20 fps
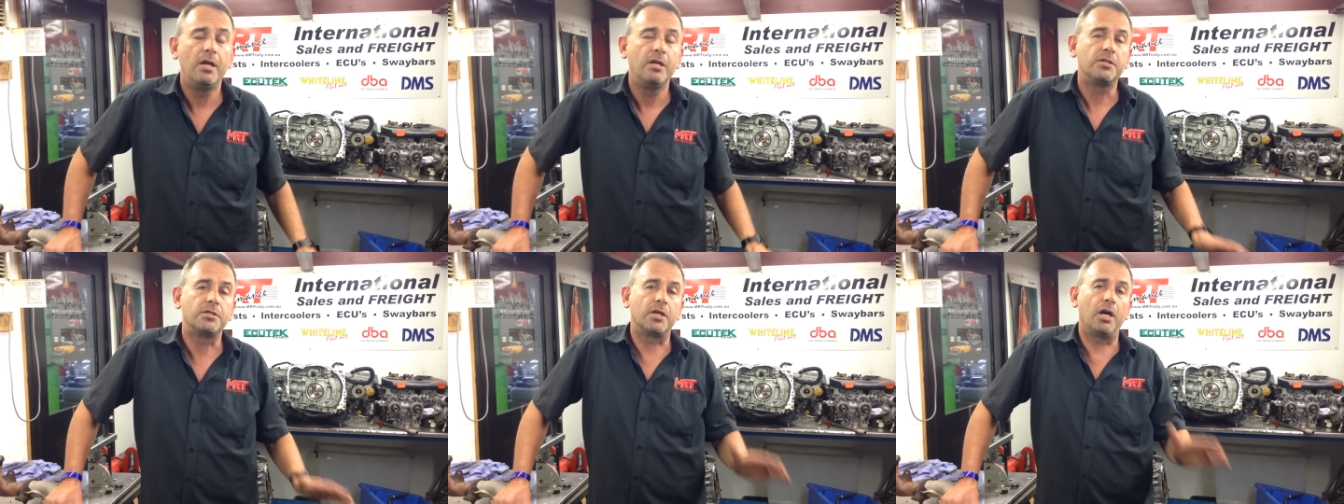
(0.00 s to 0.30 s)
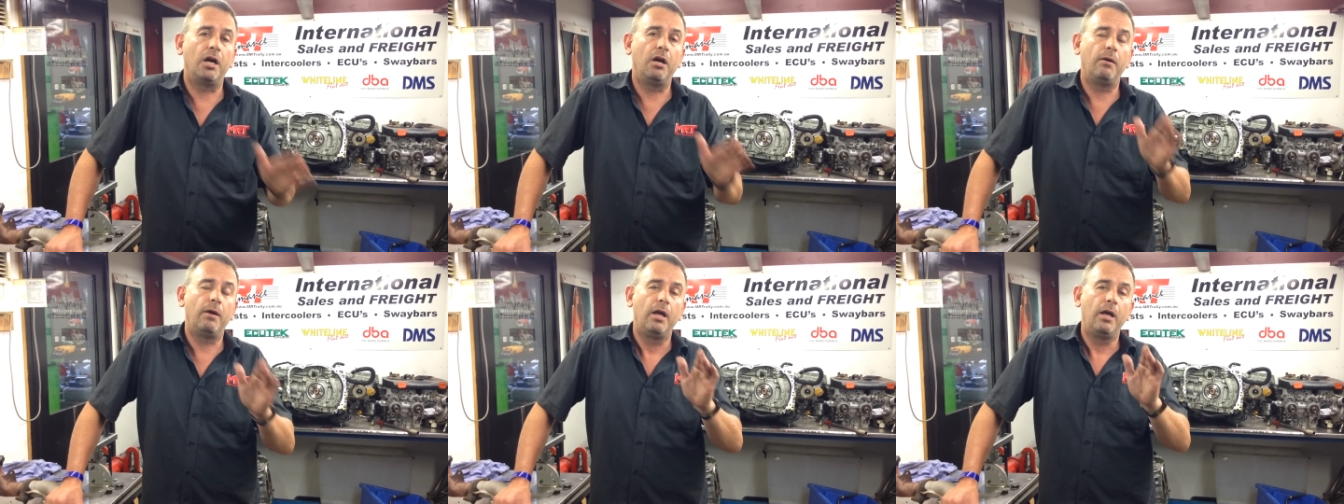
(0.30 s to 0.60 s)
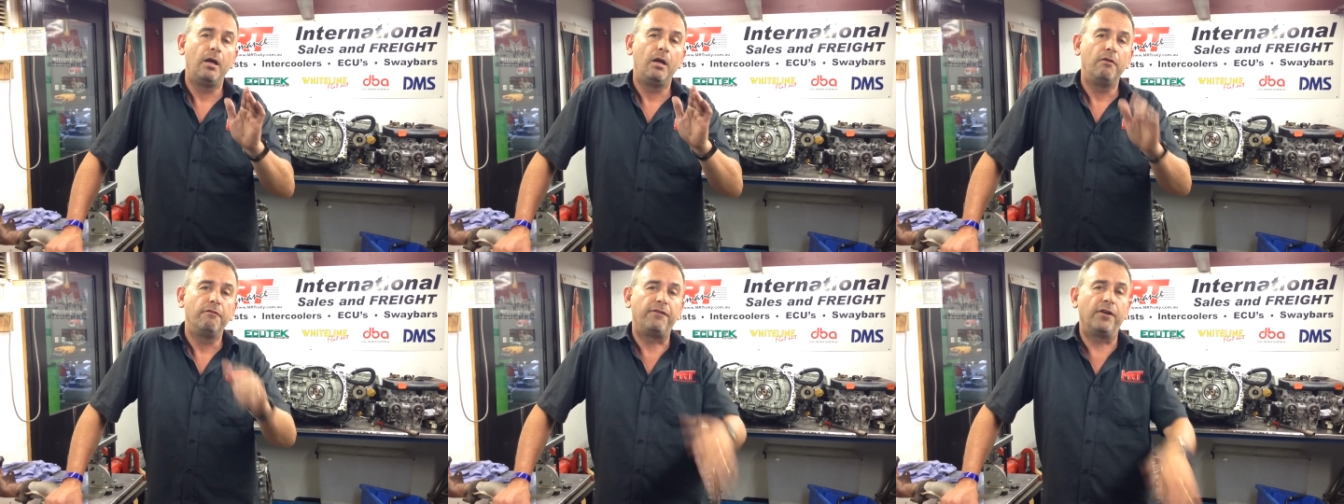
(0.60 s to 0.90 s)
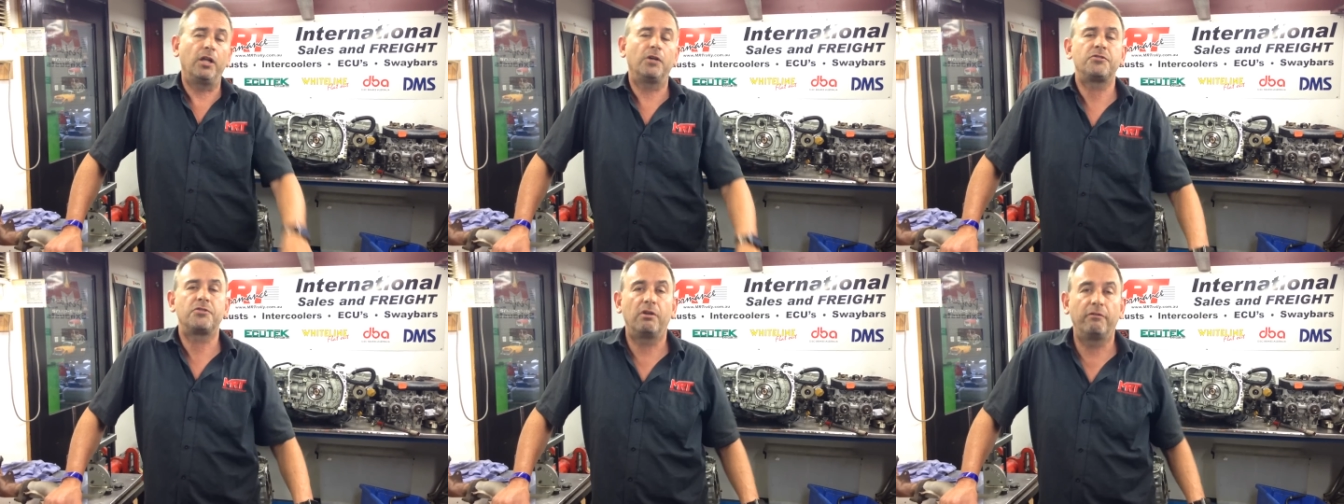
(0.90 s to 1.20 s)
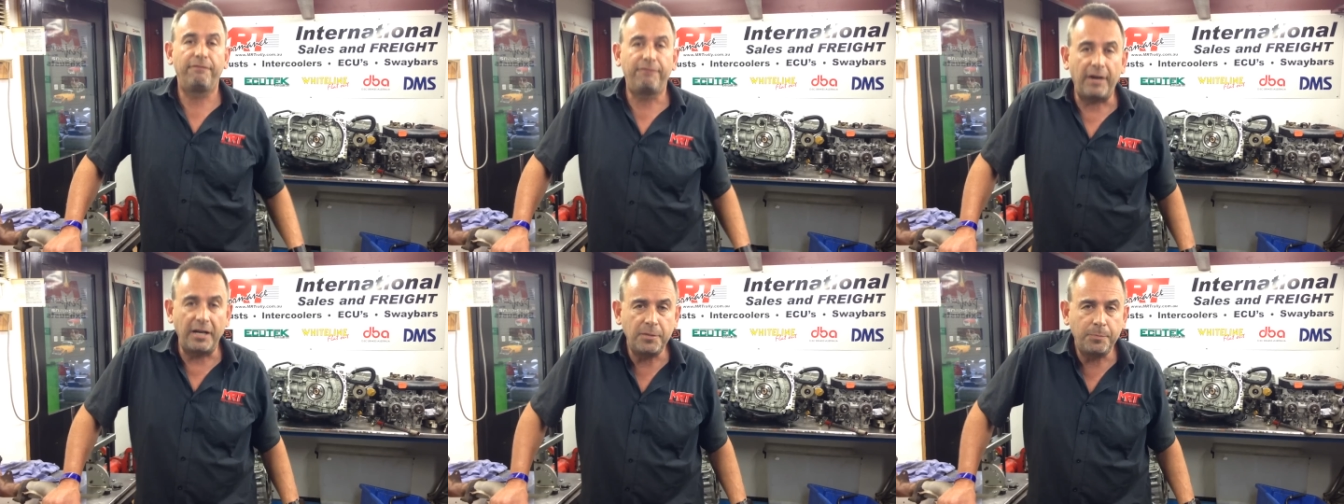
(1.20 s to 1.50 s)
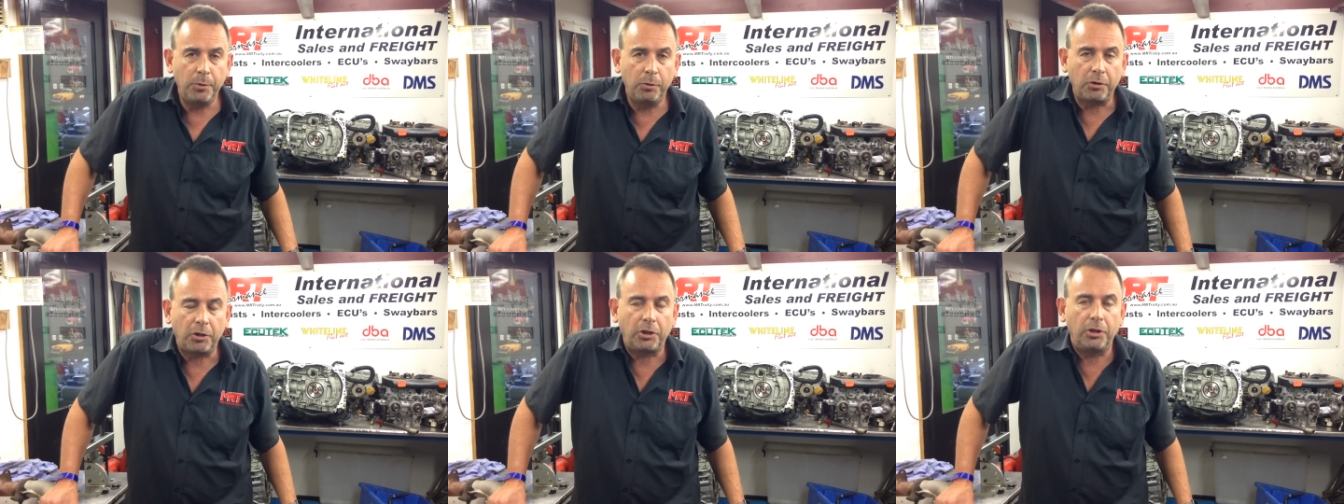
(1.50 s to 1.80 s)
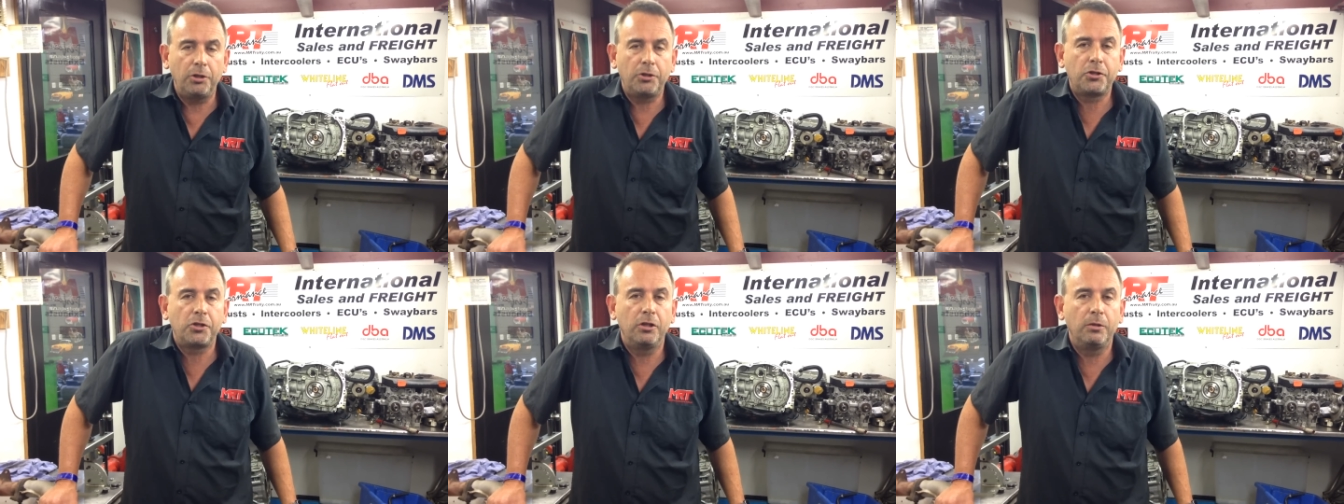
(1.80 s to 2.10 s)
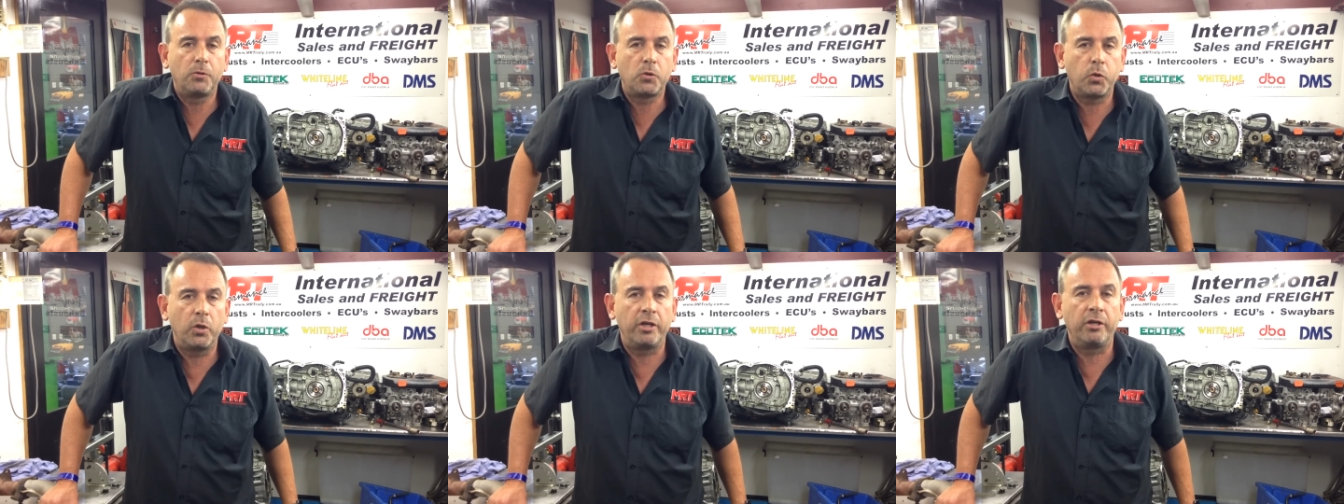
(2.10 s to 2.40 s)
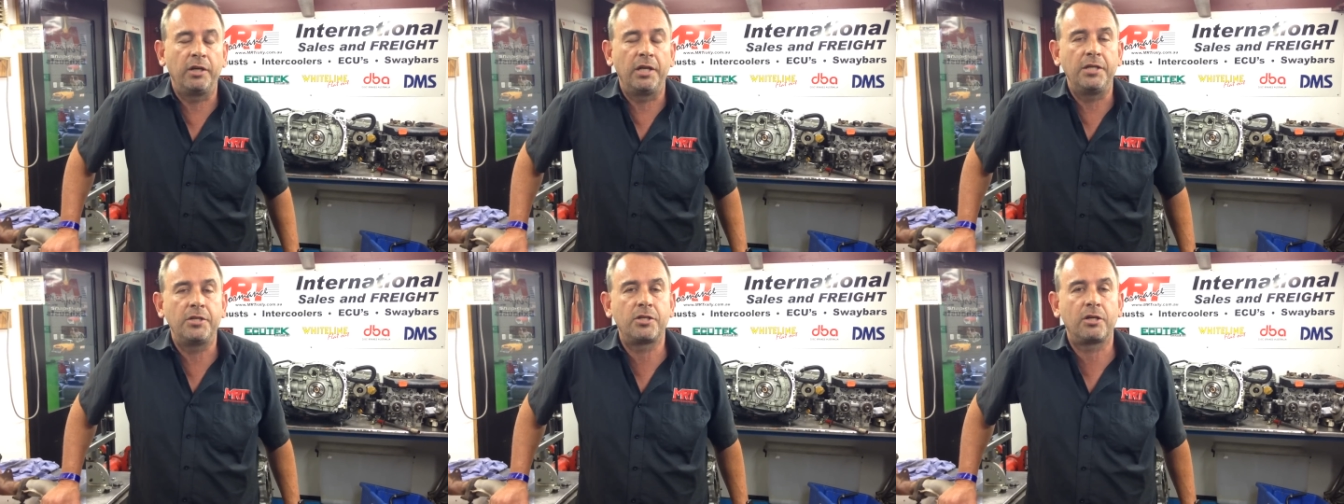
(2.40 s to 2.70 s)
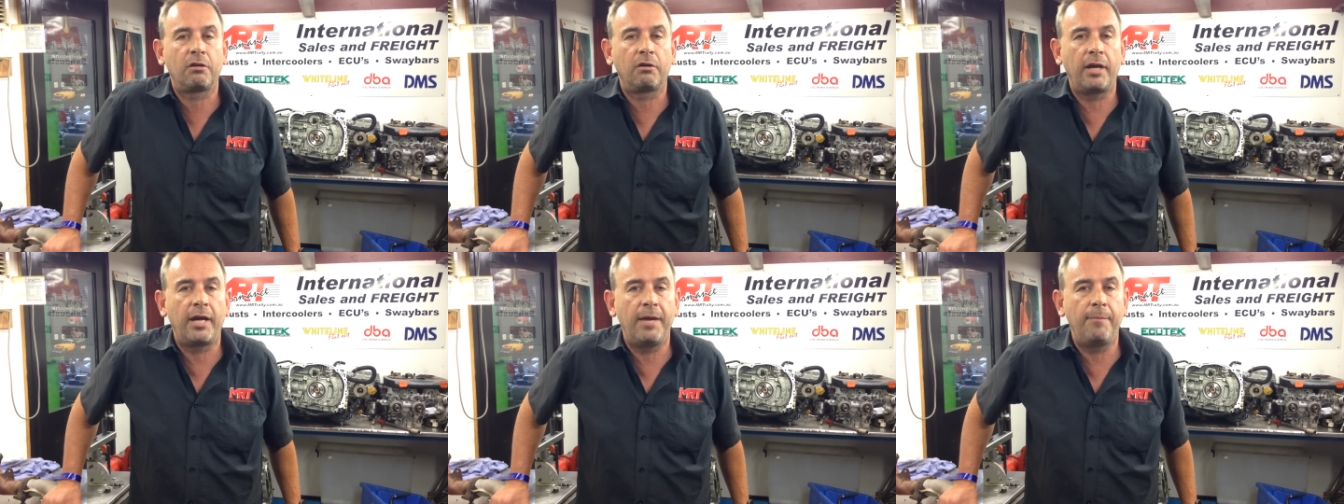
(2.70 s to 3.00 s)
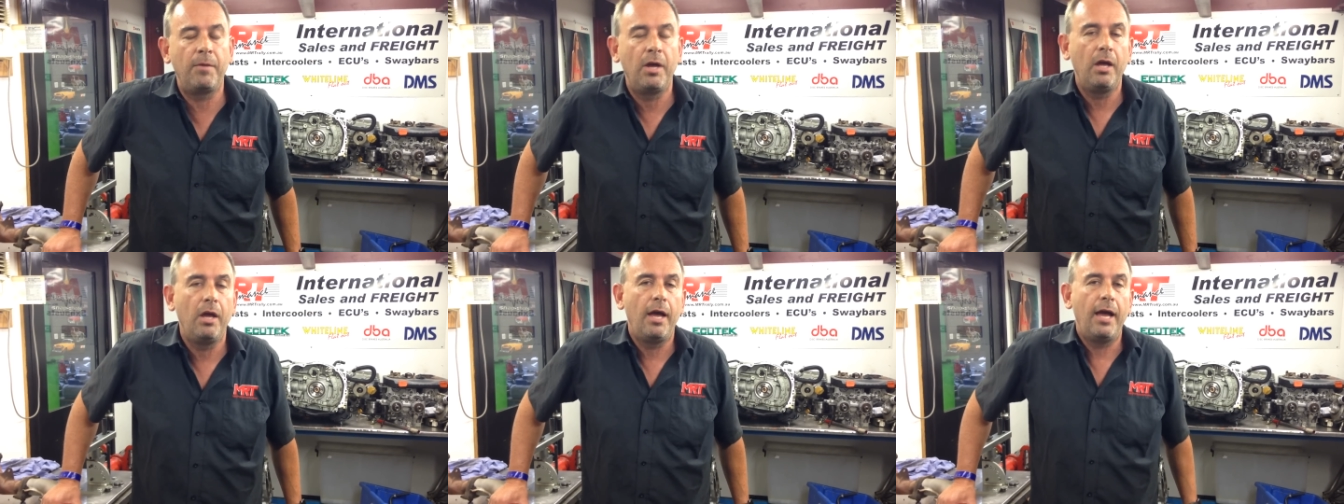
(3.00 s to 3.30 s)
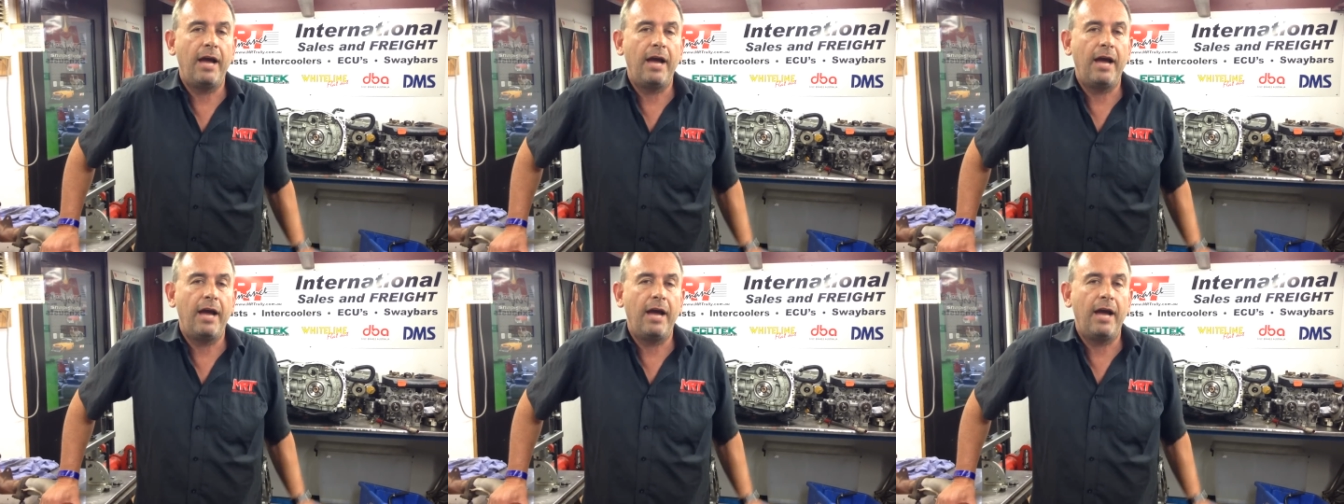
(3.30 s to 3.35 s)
So follow us on Facebook, YouTube, Twitter and Instagram.